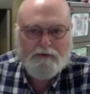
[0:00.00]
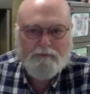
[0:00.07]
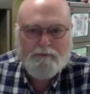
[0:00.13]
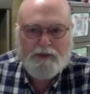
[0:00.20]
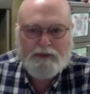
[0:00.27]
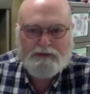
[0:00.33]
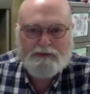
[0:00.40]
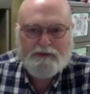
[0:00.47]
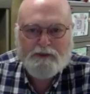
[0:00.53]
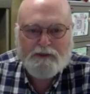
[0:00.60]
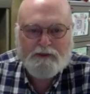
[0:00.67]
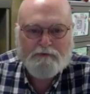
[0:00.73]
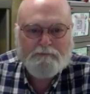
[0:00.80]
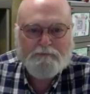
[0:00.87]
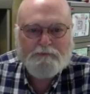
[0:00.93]
But
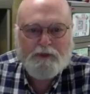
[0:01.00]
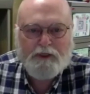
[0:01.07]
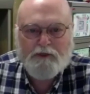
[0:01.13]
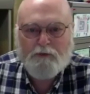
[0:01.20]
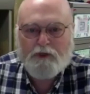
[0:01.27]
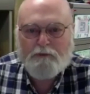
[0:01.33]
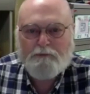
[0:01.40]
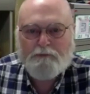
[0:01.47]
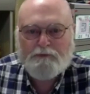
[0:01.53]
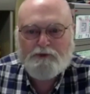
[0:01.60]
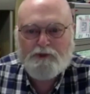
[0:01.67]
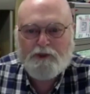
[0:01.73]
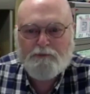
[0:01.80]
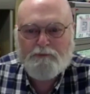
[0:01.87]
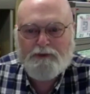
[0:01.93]
um, anyway,
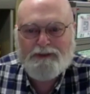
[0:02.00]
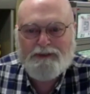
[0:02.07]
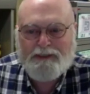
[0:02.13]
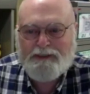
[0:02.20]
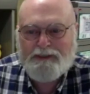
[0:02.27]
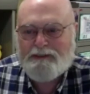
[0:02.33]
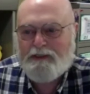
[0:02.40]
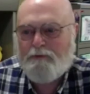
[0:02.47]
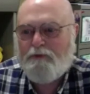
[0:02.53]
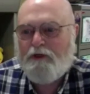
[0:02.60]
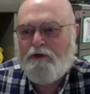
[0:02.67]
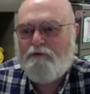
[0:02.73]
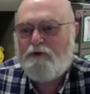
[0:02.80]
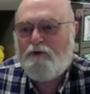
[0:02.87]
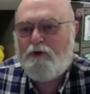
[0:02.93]
jump in anytime you
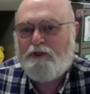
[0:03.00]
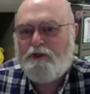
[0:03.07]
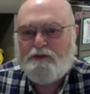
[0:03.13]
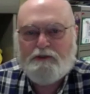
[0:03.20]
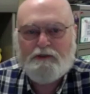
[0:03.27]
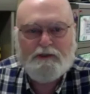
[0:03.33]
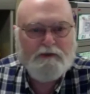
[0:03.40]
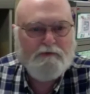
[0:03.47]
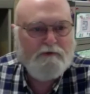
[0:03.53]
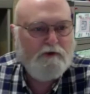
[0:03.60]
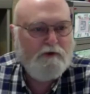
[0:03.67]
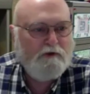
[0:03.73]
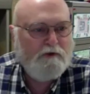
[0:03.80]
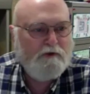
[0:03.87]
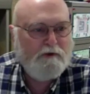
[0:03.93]
have a question, even
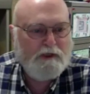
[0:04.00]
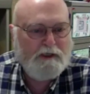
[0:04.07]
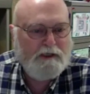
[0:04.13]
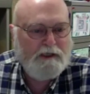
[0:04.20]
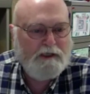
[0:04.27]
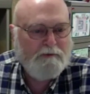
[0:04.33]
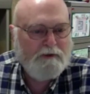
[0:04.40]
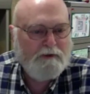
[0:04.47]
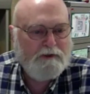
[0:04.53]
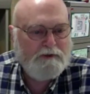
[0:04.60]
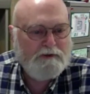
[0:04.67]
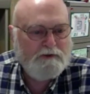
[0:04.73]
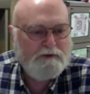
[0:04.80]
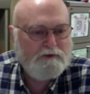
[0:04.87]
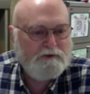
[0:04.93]
though I'm going to
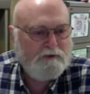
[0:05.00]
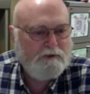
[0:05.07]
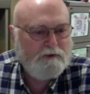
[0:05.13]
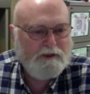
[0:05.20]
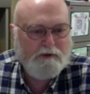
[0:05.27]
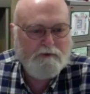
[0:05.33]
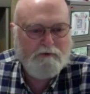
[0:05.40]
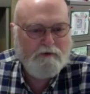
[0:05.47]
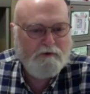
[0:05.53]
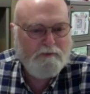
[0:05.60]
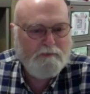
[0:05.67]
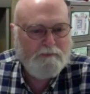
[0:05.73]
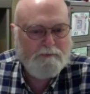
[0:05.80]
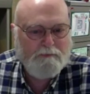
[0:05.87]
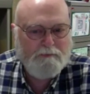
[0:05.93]
just sort of give you the
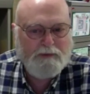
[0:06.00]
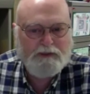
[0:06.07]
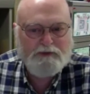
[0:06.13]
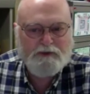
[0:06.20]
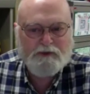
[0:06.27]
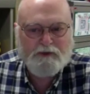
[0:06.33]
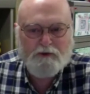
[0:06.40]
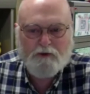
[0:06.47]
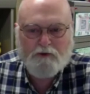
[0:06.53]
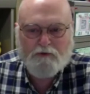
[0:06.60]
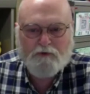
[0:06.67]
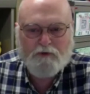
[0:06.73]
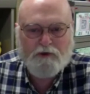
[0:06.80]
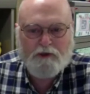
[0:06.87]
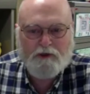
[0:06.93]
basic
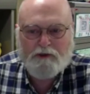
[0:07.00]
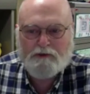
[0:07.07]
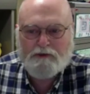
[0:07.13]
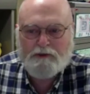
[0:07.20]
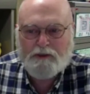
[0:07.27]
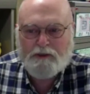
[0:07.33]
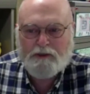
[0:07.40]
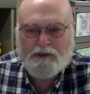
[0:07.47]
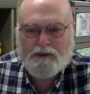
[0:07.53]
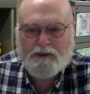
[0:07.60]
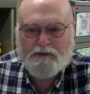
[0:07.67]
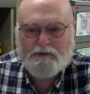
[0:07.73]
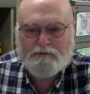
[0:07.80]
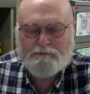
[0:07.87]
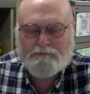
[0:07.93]
overall
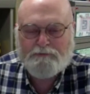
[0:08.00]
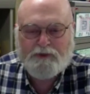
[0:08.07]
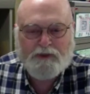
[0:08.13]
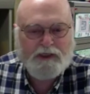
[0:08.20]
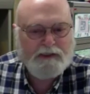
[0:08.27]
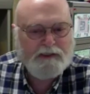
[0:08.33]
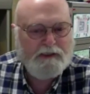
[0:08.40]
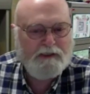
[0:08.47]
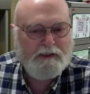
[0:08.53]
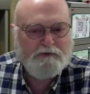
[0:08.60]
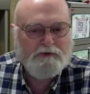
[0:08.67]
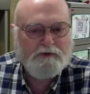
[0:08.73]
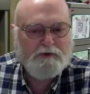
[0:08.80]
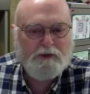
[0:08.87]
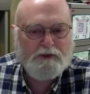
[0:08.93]
um, then I can
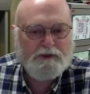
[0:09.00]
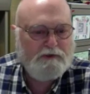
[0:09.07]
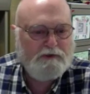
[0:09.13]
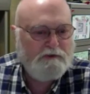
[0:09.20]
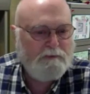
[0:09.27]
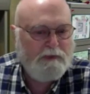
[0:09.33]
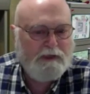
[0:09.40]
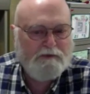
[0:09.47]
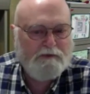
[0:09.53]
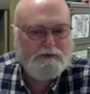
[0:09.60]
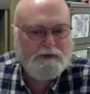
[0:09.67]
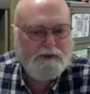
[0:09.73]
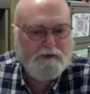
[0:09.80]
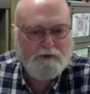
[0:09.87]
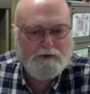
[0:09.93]
answer questions about
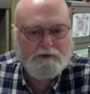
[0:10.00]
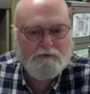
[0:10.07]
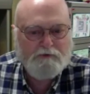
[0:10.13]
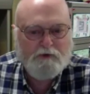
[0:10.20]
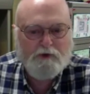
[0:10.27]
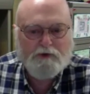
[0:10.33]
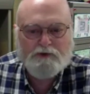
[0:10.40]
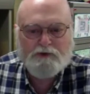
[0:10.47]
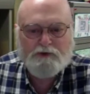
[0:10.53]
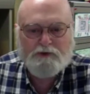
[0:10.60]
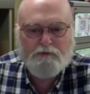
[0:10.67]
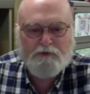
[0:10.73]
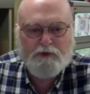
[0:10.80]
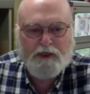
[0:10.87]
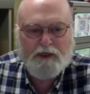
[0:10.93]
sequence of courses
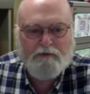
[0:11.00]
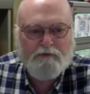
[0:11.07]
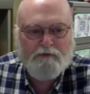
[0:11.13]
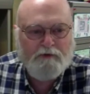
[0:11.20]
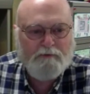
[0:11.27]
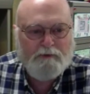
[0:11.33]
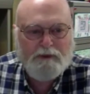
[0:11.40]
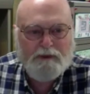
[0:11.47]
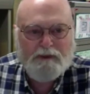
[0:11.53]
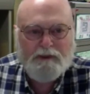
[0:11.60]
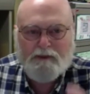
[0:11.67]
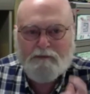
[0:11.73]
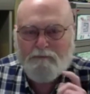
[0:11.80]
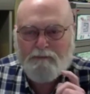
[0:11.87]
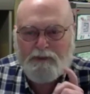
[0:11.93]
if you have them.
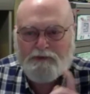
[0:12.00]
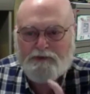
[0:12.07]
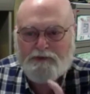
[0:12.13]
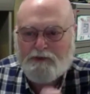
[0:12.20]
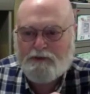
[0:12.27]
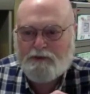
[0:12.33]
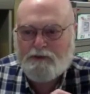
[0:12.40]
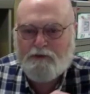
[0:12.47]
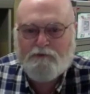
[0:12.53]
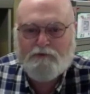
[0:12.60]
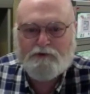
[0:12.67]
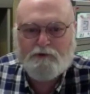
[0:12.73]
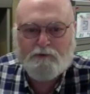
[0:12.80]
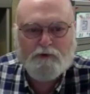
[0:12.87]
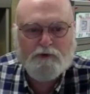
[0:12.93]
Macy can give you
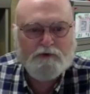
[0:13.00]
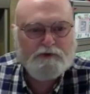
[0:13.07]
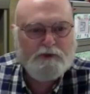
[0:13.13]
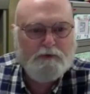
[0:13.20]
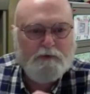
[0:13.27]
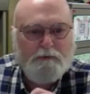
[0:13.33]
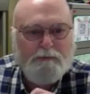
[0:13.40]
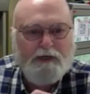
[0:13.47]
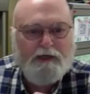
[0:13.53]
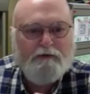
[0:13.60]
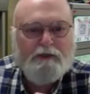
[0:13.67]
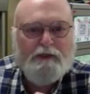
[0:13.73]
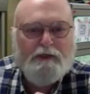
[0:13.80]
some real scoop about